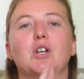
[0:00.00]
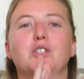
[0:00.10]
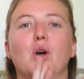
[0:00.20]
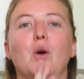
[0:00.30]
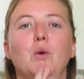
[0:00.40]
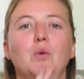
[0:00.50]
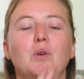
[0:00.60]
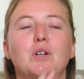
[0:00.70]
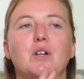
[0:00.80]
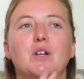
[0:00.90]

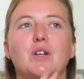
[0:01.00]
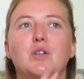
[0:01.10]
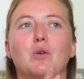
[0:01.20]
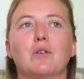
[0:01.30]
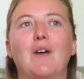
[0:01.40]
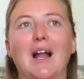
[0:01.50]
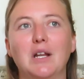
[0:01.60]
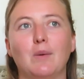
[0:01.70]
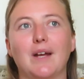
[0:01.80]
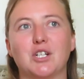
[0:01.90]
So your
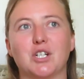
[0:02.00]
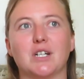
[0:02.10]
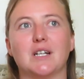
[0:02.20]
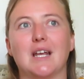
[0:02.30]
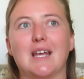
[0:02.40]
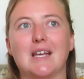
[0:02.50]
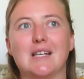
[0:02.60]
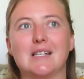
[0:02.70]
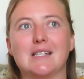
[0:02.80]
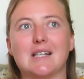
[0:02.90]
evaluation
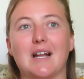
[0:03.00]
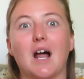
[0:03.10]
is,